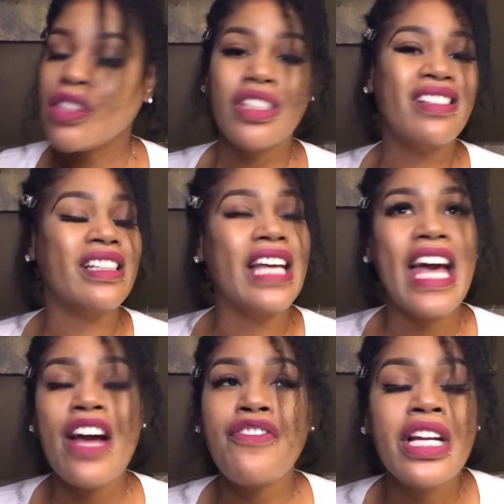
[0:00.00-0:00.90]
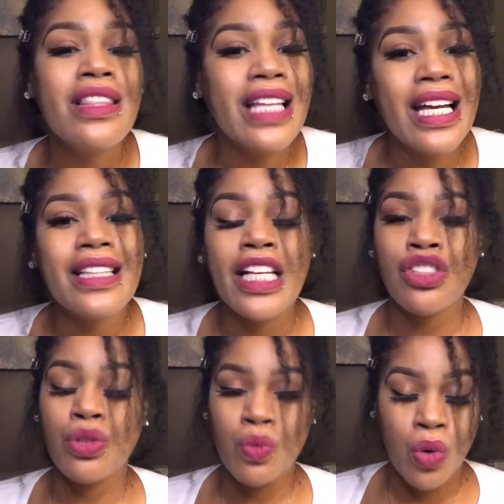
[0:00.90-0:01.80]
just everything
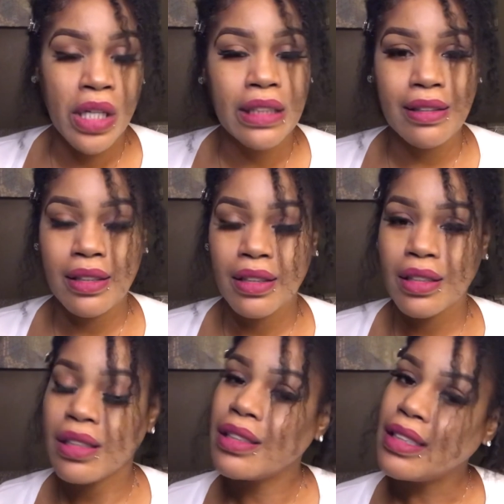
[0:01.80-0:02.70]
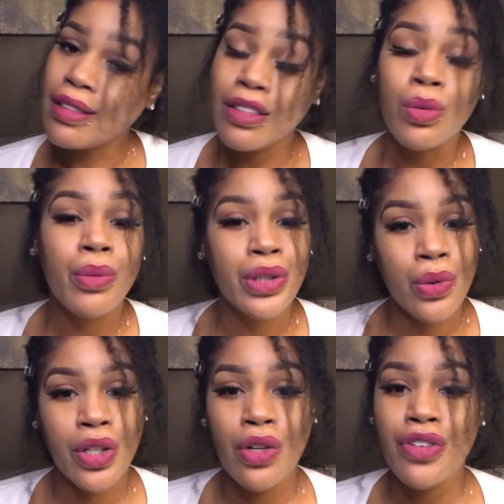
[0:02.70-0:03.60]
that you want. This is what we're
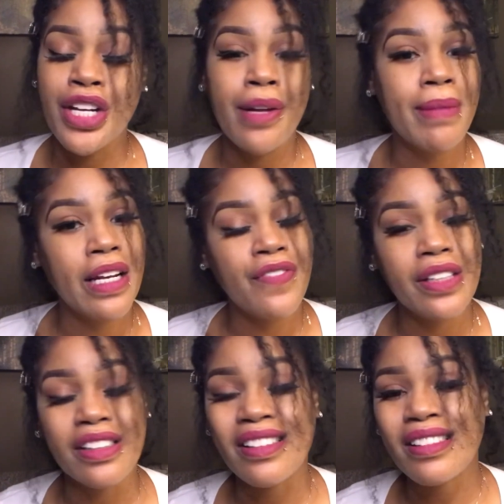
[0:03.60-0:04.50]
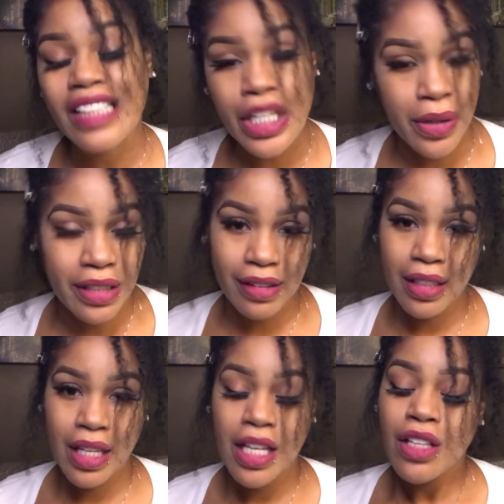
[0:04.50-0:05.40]
doing over here at Manifesting Secrets.
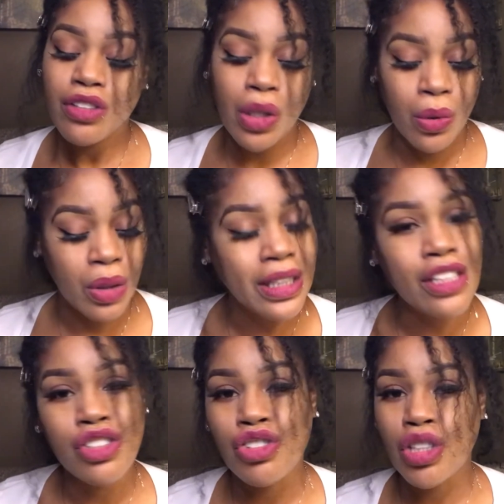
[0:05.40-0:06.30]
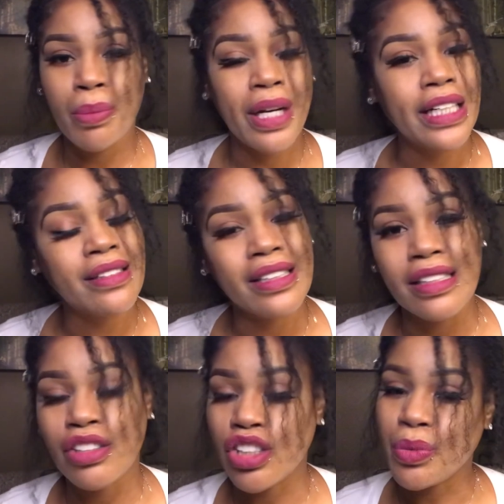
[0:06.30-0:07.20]
So let's just jump right into
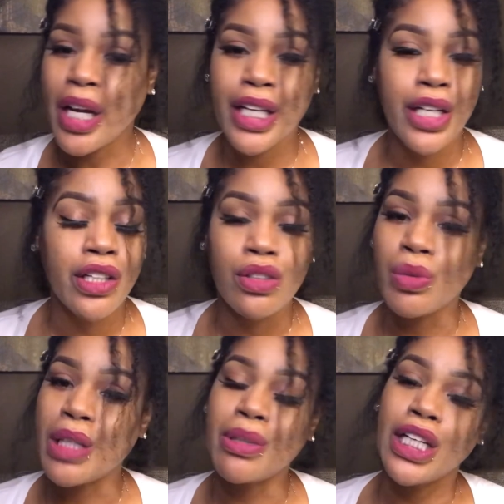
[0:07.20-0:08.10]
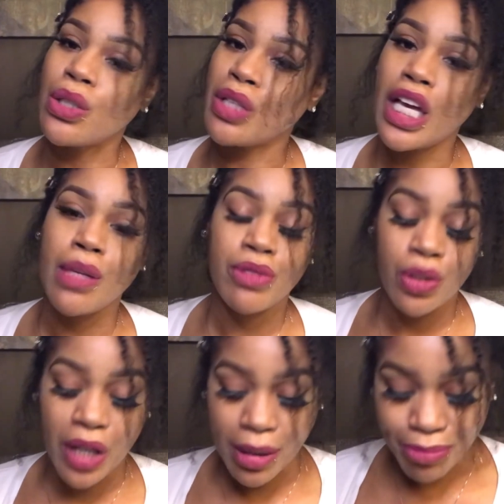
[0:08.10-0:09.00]
this shit right here because we ain't playing no games.
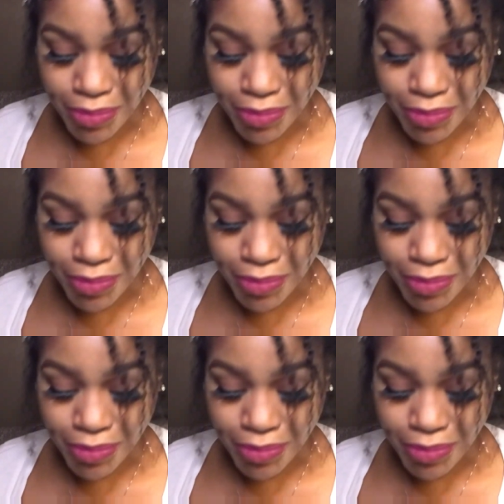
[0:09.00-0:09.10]
Okay.